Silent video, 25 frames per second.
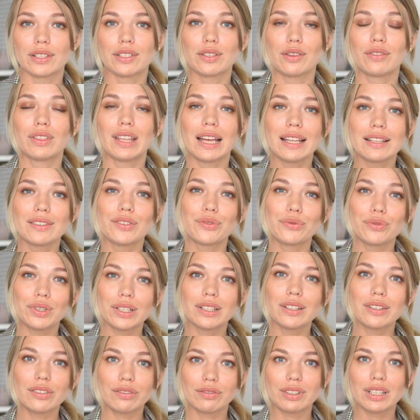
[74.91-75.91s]
So that's
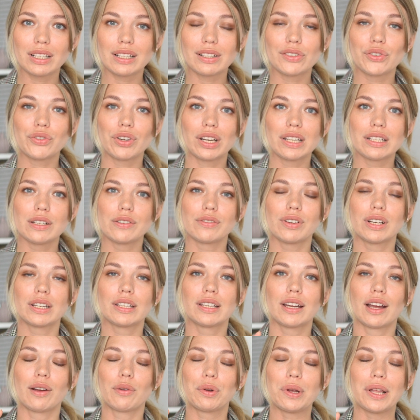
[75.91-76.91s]
really, really trendy right
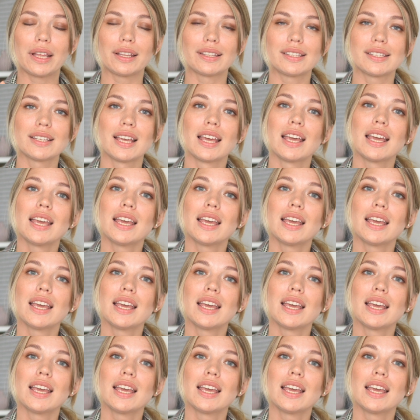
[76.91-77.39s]
now, and